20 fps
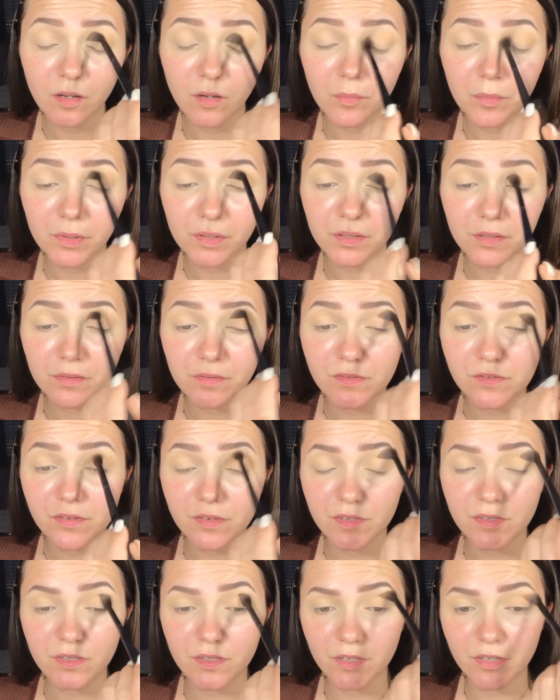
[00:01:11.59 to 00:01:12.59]
a bit of
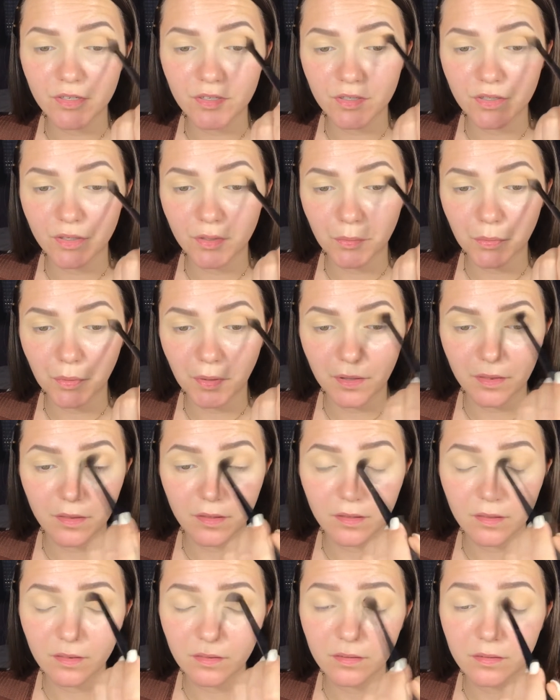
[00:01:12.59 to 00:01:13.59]
transition
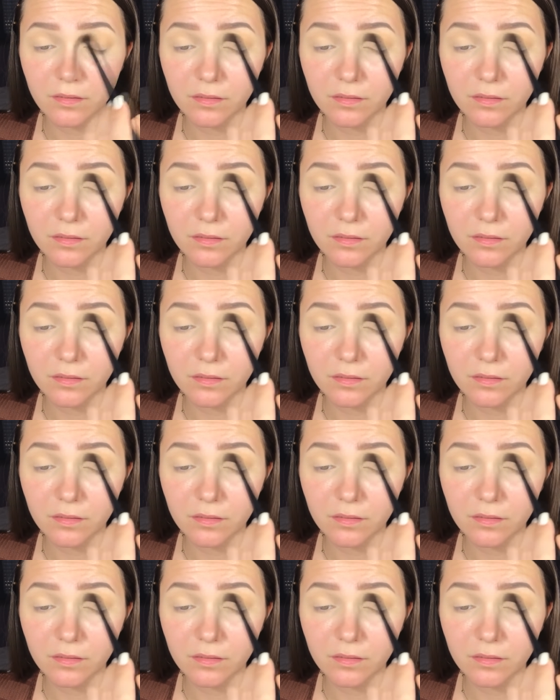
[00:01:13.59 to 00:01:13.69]
with it.